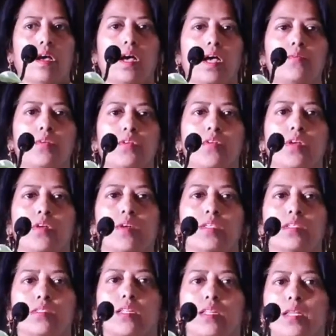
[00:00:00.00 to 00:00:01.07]
I would
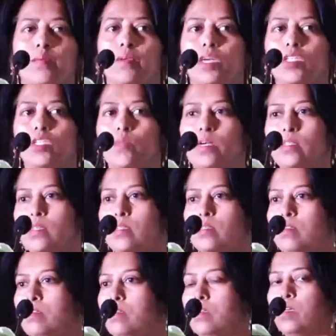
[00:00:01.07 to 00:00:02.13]
request Dilip Yashwardhan
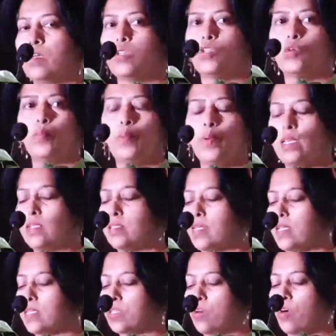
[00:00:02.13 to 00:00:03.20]
to please
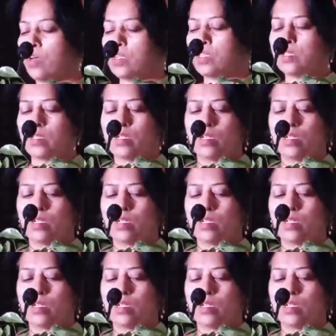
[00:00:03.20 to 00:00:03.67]
escort